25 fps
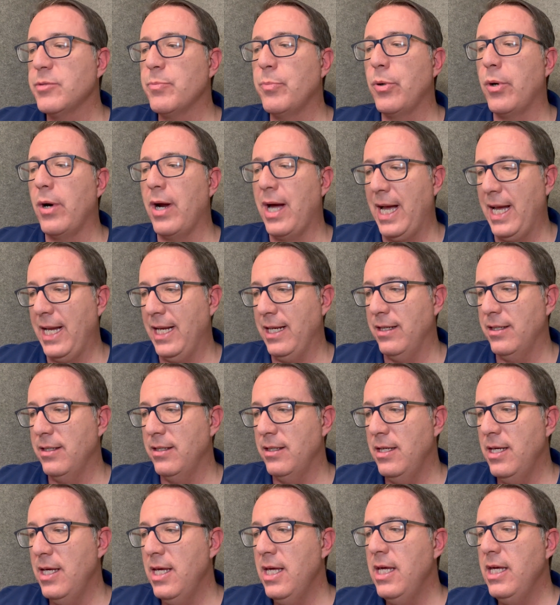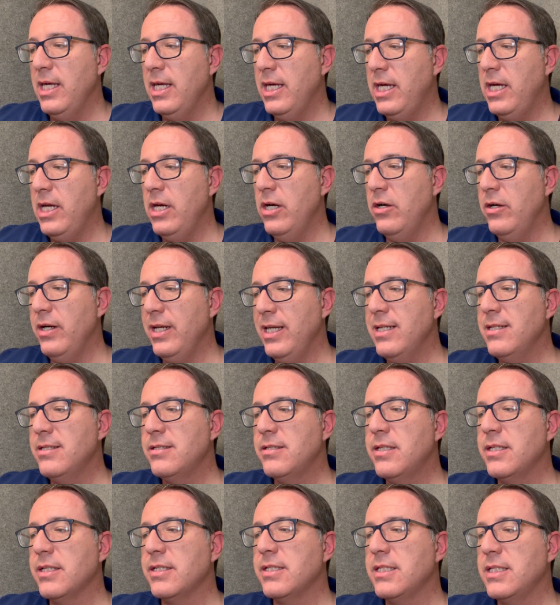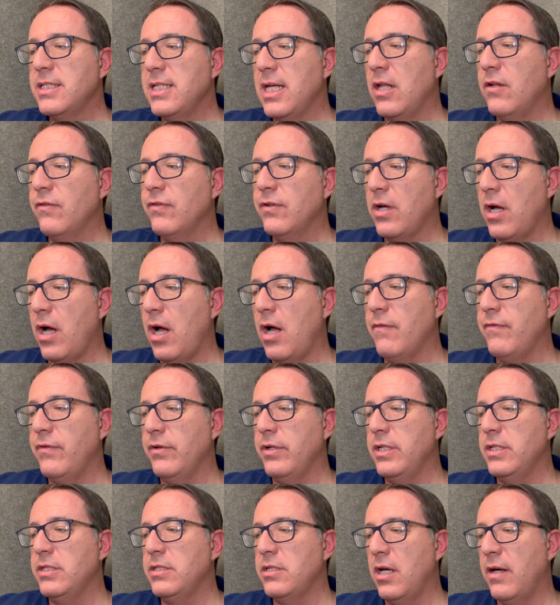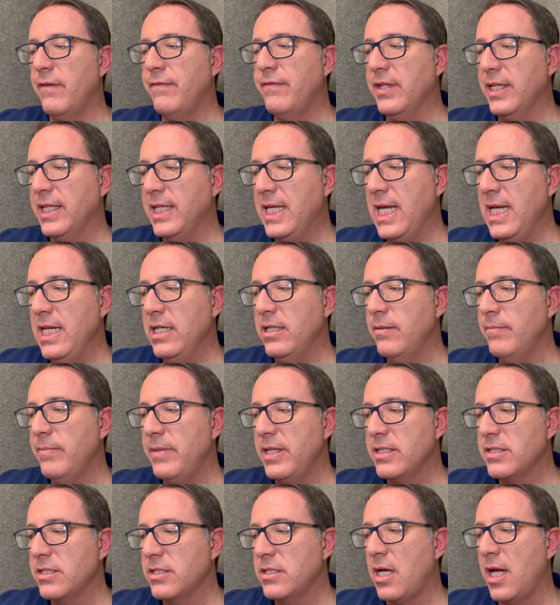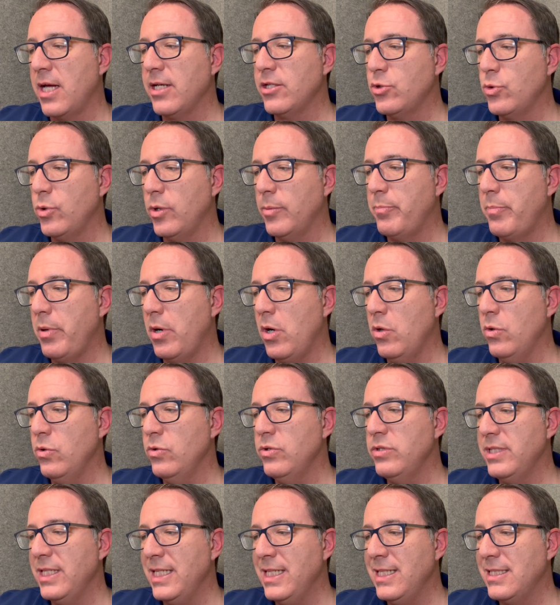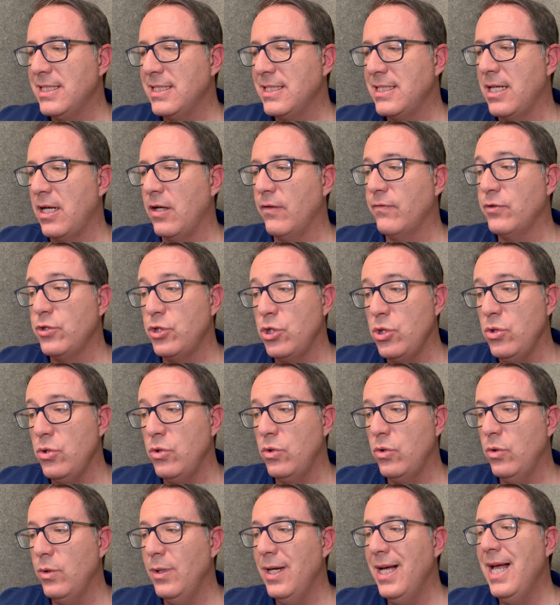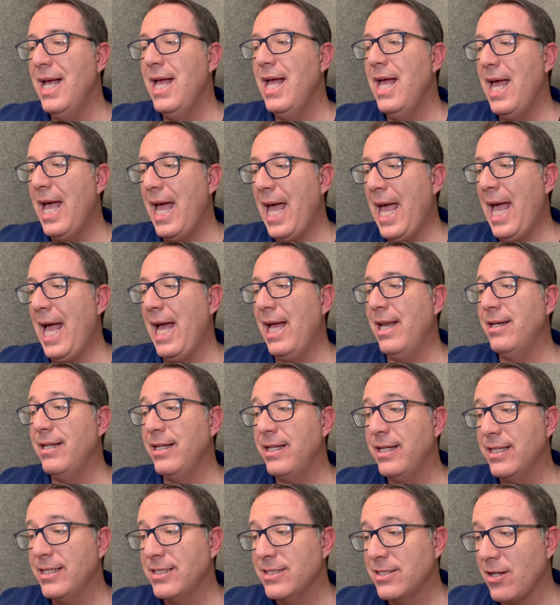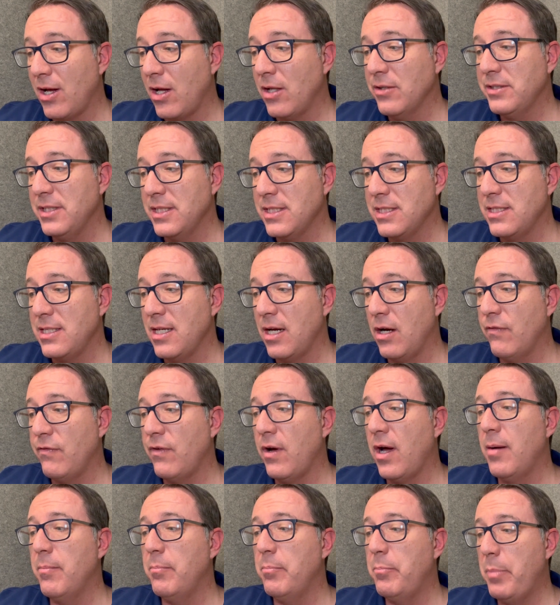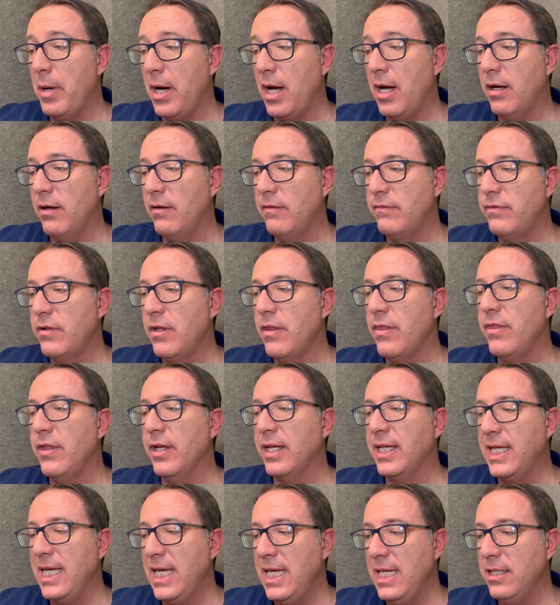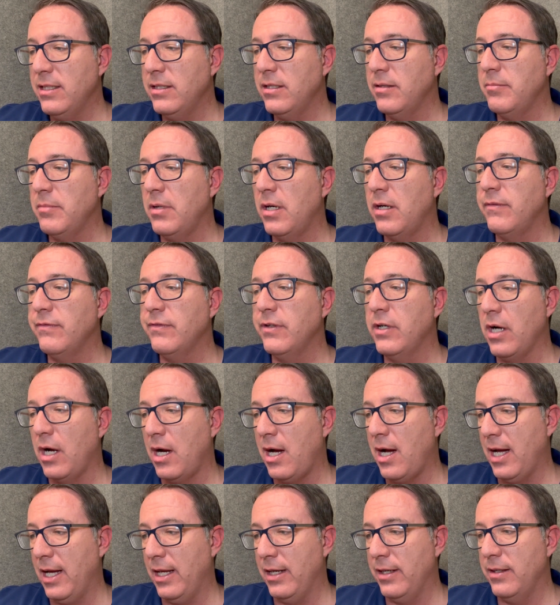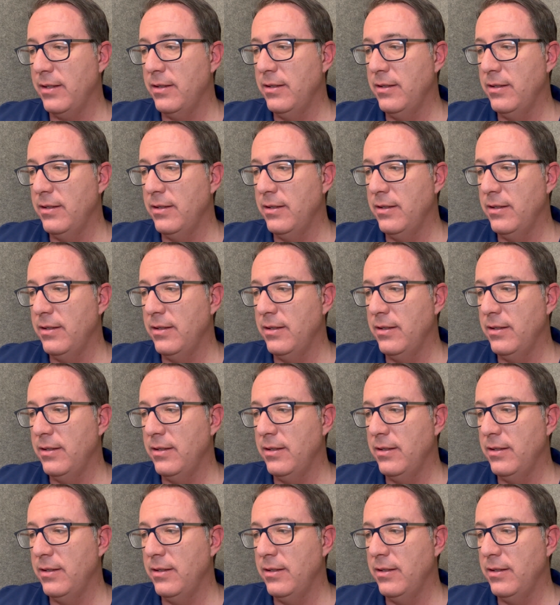pride. Here is the self confidence of the kingdom that sought to oppose itself to and exalt itself above the kingdom of God.